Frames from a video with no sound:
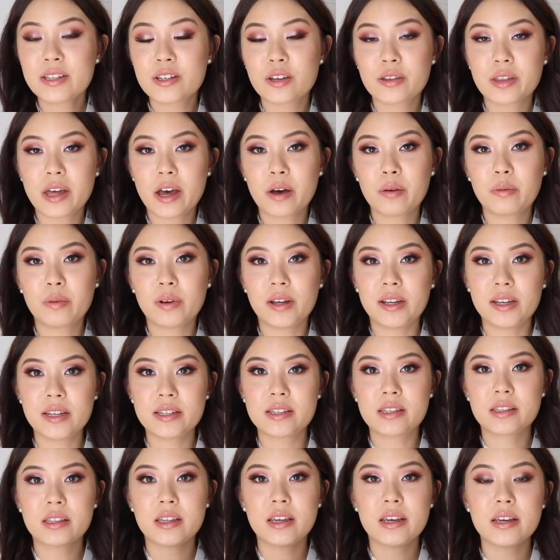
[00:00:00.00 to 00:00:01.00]
so that
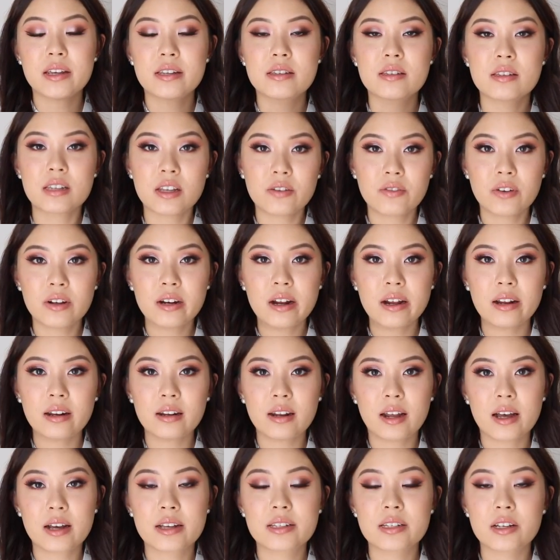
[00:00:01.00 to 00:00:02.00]
was the 7
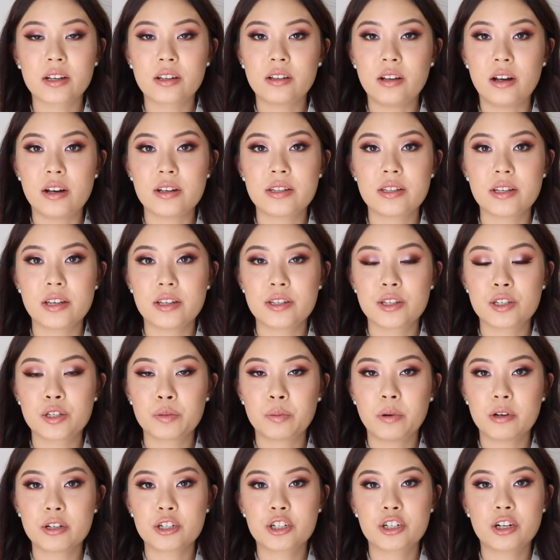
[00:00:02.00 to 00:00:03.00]
Luxe glosses
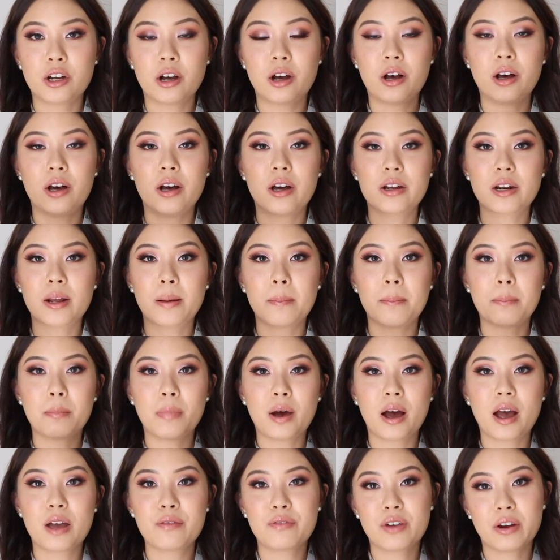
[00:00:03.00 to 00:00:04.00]
swatched on
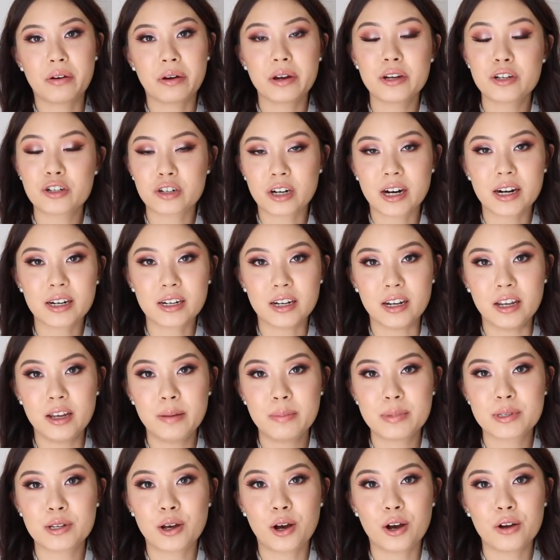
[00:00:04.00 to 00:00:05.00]
my very dry
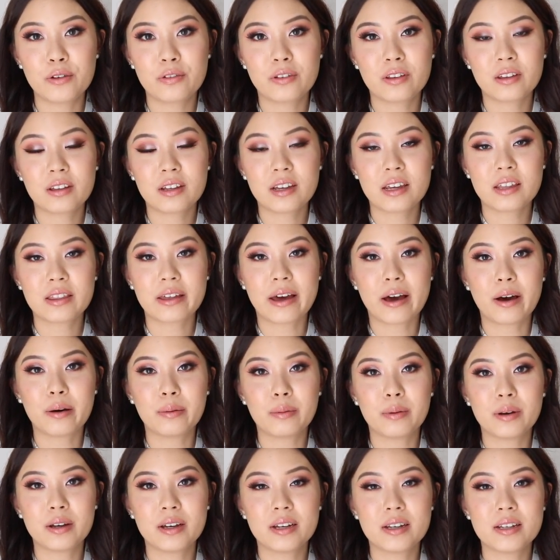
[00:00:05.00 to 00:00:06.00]
lips. Hopefully
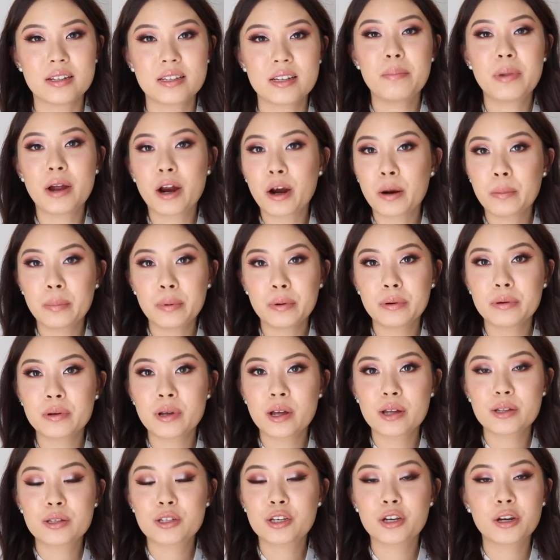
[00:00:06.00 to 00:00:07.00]
that was
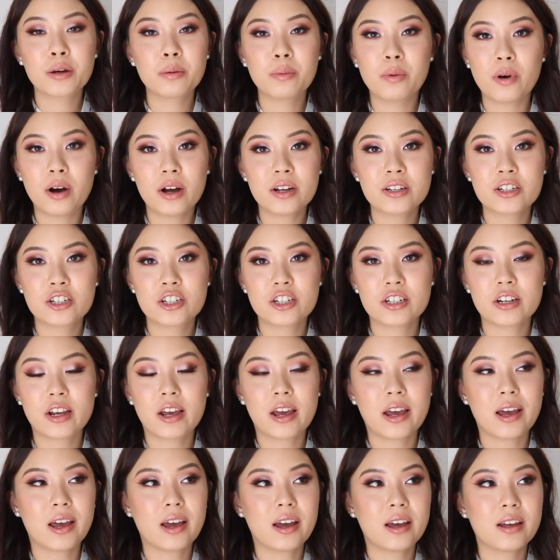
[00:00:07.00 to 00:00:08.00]
bearable to watch
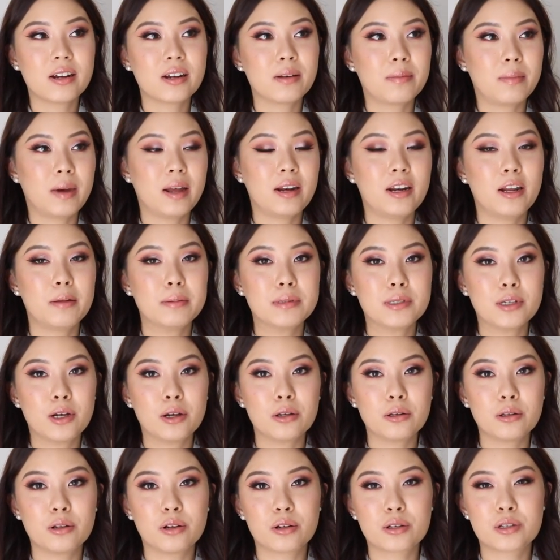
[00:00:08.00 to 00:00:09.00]
and my lips
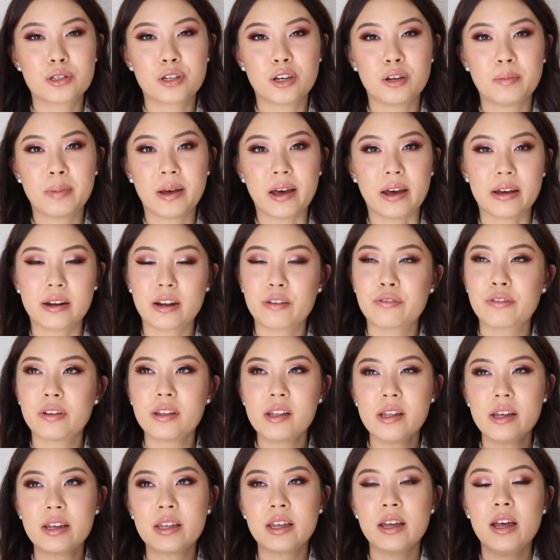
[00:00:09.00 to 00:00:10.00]
don't look too bad. I
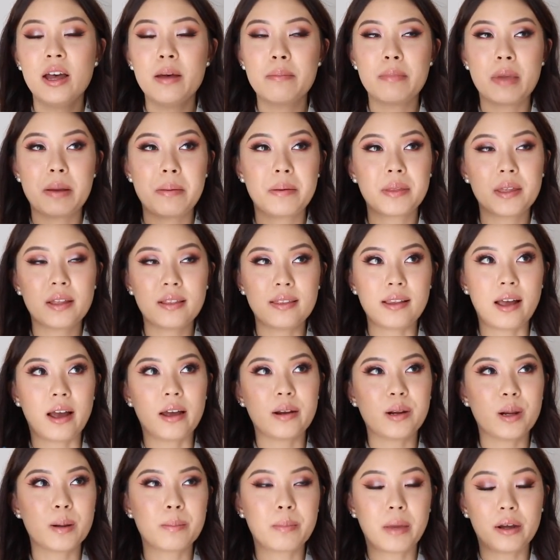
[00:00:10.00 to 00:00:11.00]
feel like maybe the
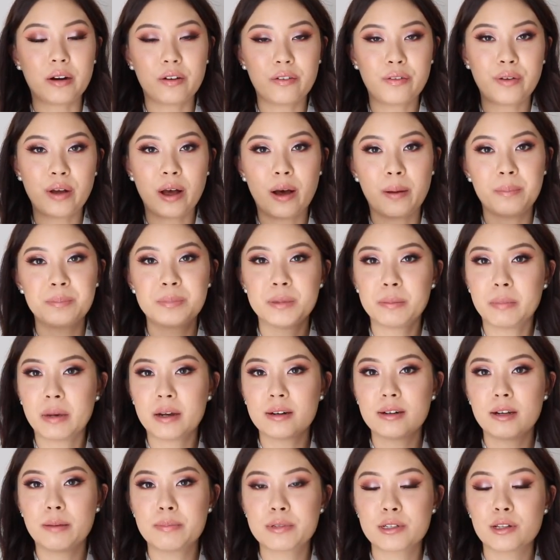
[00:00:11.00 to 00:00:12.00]
lighting might have helped
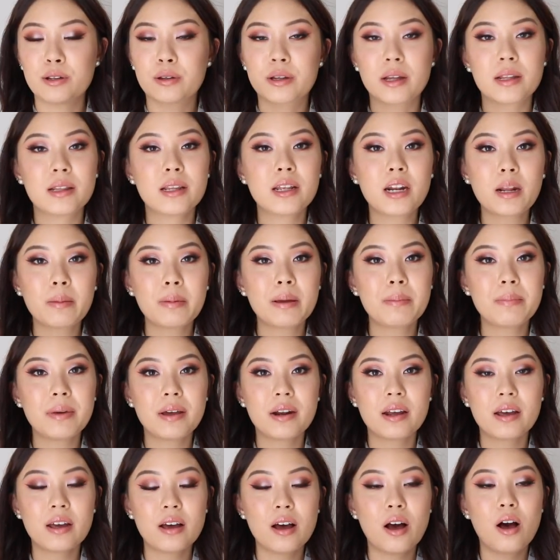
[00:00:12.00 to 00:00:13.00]
my lips look a little bit
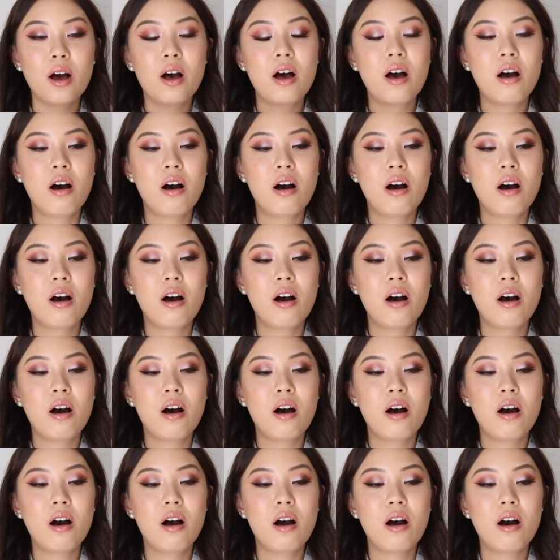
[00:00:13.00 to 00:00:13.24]
better.